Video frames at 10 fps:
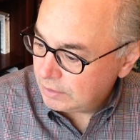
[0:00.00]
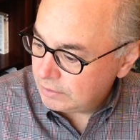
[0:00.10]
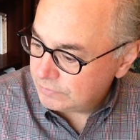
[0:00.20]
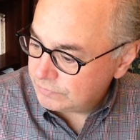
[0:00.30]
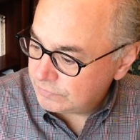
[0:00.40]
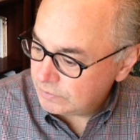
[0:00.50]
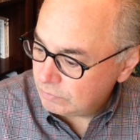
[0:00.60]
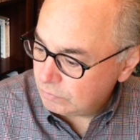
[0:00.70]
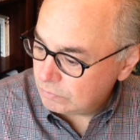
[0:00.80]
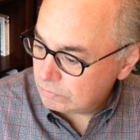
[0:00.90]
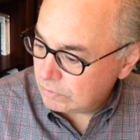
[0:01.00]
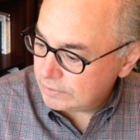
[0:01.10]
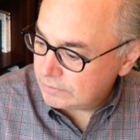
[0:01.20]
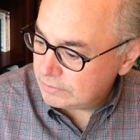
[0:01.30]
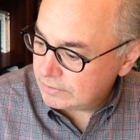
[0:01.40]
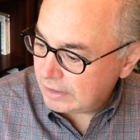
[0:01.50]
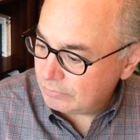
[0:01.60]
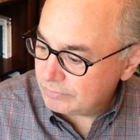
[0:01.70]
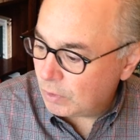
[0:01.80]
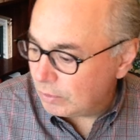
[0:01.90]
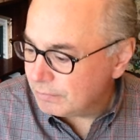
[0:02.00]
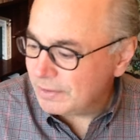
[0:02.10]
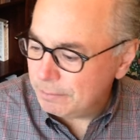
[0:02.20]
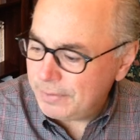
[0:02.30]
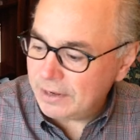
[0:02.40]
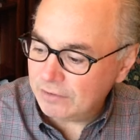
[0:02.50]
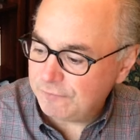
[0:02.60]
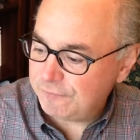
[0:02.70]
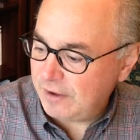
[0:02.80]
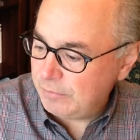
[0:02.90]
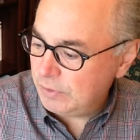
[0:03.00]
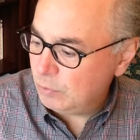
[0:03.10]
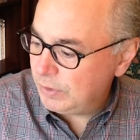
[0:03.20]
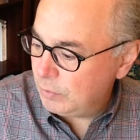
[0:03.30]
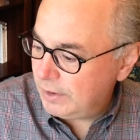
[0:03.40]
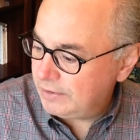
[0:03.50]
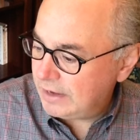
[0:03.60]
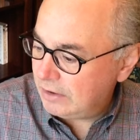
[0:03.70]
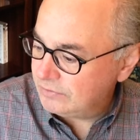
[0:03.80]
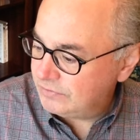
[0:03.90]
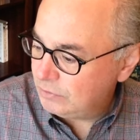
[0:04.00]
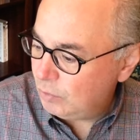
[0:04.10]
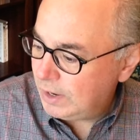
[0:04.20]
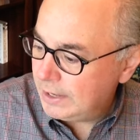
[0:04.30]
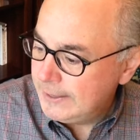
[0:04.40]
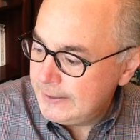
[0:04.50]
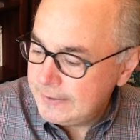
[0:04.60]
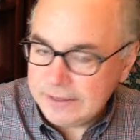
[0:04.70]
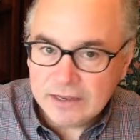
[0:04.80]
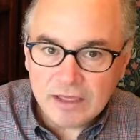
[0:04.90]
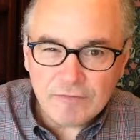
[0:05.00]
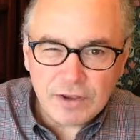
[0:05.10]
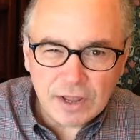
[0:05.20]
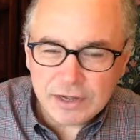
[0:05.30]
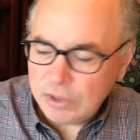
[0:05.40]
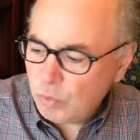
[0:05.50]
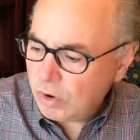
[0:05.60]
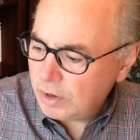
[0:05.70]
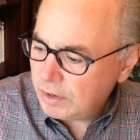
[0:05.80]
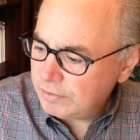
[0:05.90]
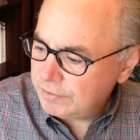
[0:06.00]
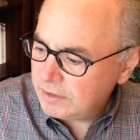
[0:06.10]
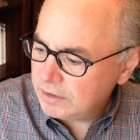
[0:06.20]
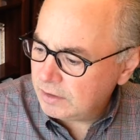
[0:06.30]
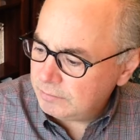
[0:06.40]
Uh, let's see what that, well, middle of February, we went down to 1191, I think.